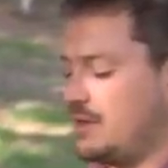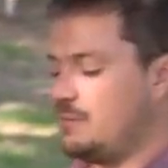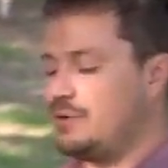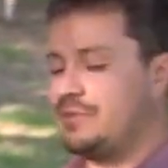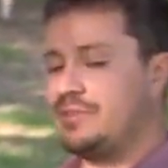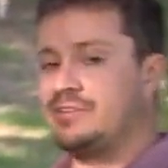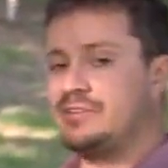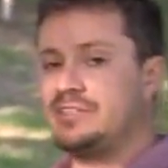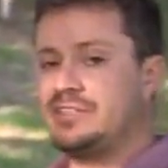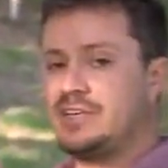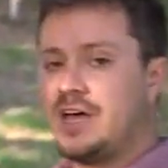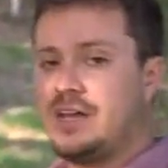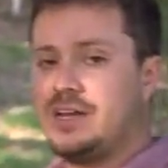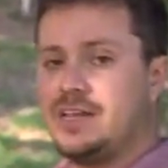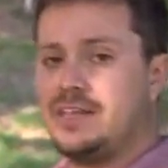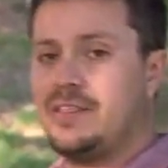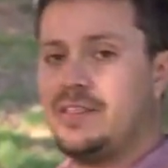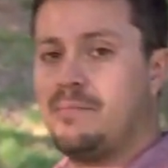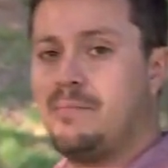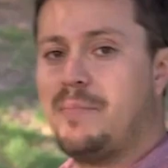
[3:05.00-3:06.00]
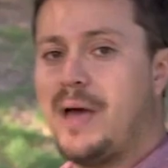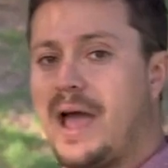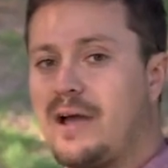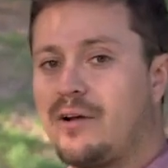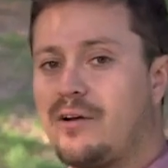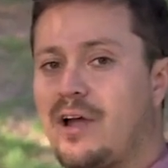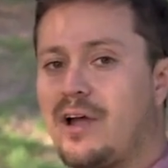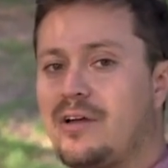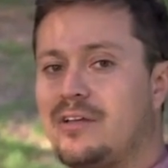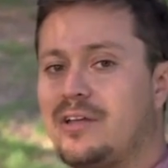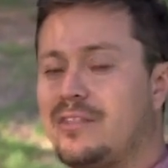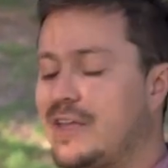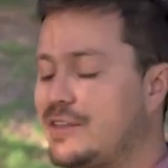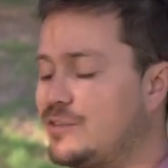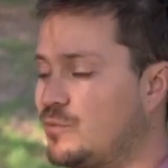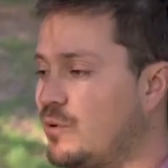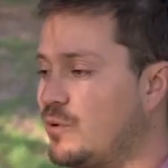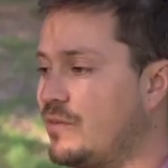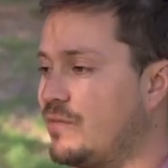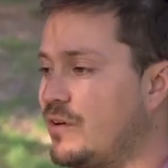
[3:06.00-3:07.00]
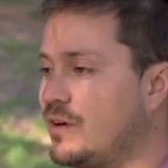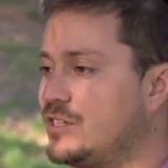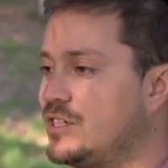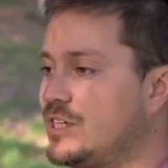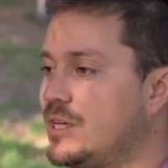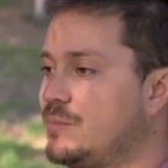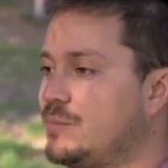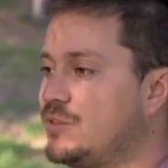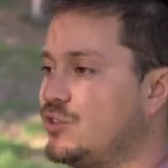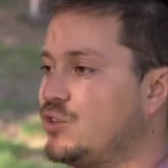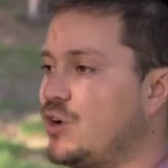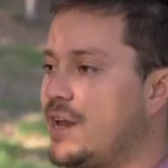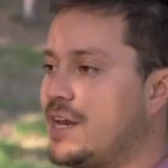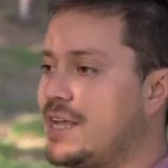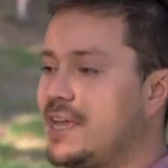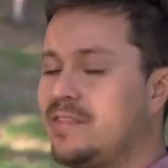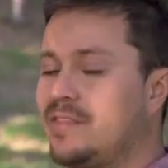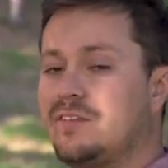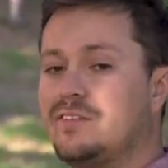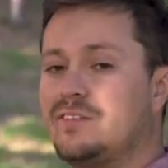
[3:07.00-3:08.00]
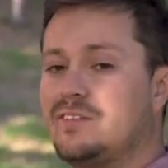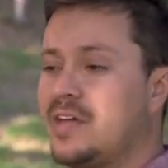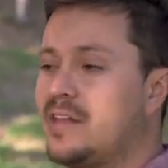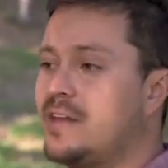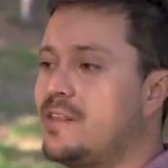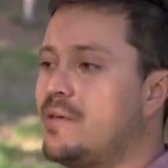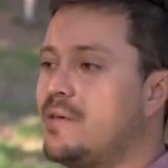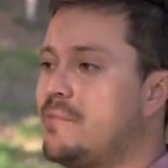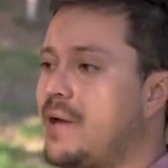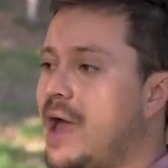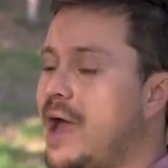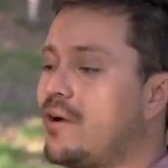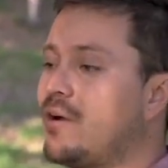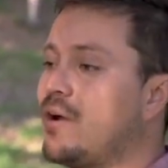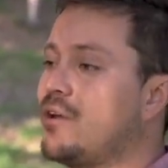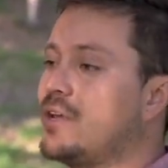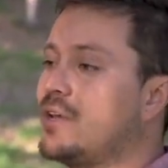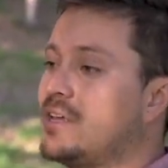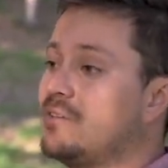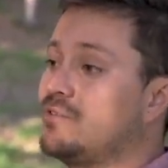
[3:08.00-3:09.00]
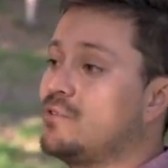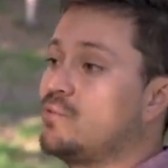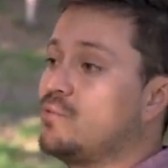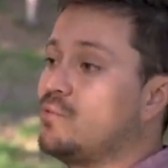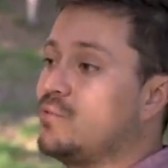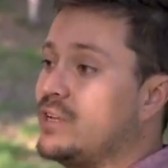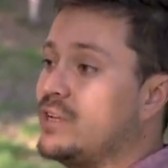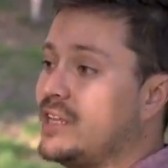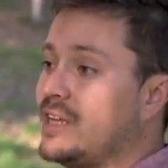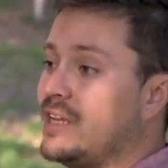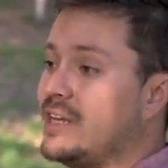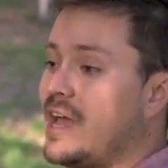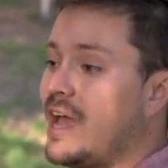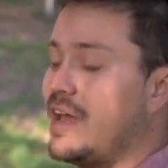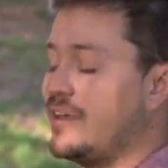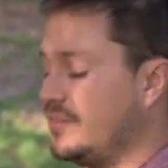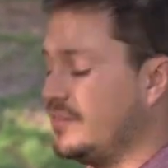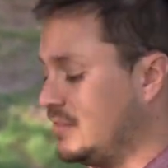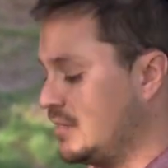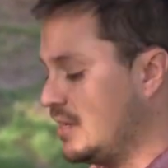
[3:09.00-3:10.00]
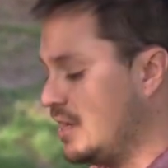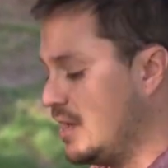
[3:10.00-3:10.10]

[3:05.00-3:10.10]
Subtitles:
with the sun in the background, and that's one of our tips. Try to get the sun in the background. It gives a really nice